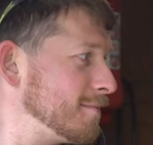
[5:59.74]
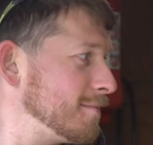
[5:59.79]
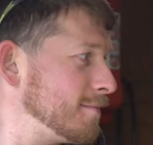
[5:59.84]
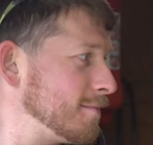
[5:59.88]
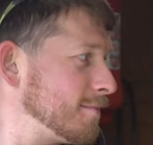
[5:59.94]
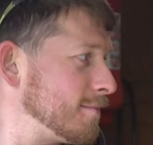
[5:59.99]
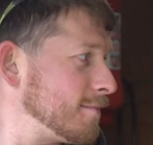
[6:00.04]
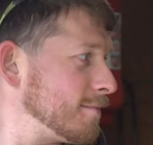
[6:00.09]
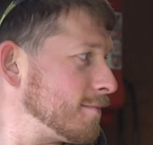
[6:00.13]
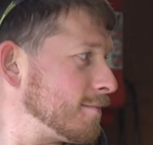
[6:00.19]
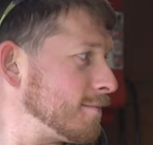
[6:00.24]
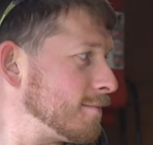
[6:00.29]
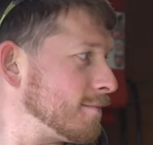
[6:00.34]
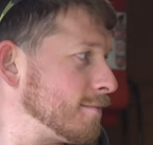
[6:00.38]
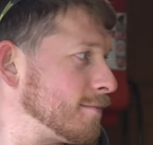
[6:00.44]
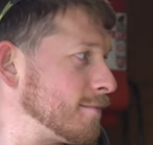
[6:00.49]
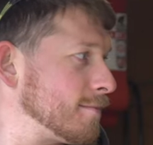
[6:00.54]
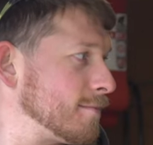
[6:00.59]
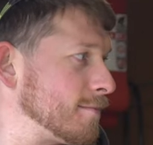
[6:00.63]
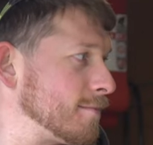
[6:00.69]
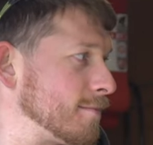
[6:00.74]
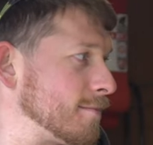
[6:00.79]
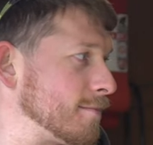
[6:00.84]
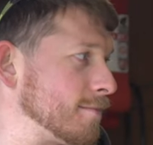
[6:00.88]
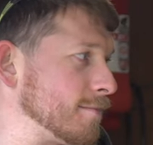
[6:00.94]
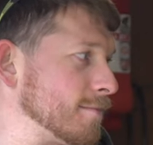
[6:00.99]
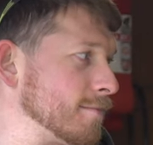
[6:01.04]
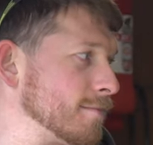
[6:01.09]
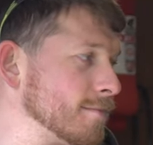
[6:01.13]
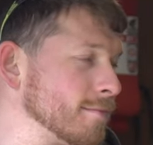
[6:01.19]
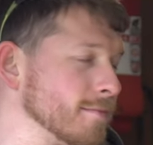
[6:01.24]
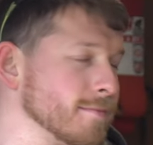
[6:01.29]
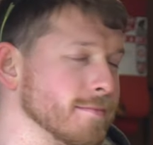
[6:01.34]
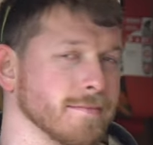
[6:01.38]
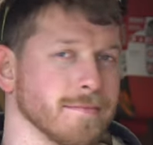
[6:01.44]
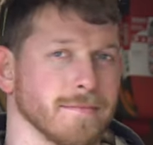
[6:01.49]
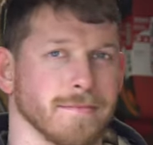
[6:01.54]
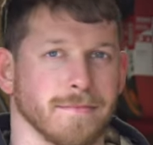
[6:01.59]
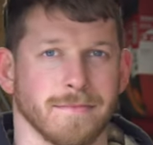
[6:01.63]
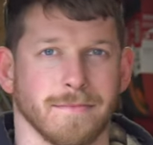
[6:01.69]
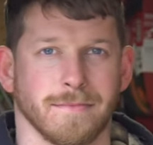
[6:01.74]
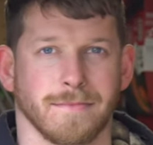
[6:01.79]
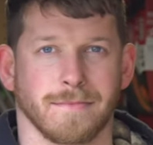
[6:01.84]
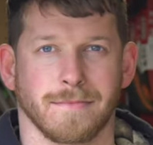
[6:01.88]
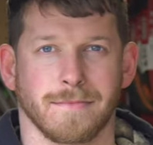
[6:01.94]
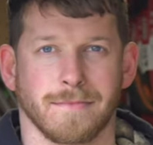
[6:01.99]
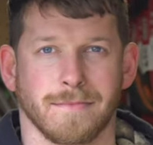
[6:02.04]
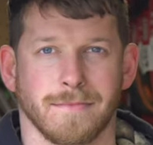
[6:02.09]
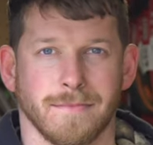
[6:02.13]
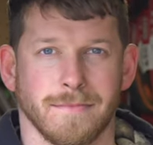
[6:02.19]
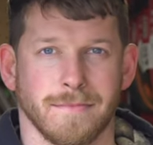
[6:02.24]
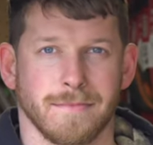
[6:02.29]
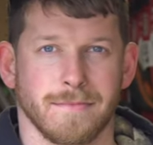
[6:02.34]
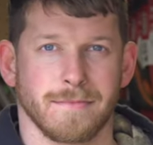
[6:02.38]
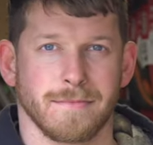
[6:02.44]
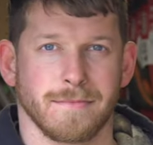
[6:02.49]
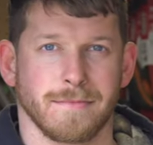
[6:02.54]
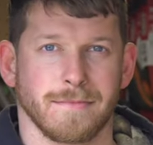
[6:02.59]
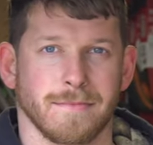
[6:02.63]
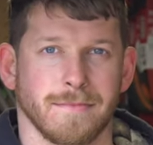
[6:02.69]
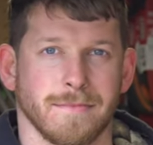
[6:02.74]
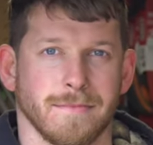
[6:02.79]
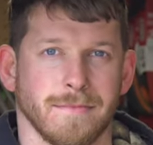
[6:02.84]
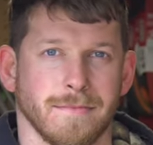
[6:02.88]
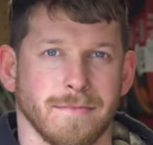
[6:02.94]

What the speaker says: (not speaking)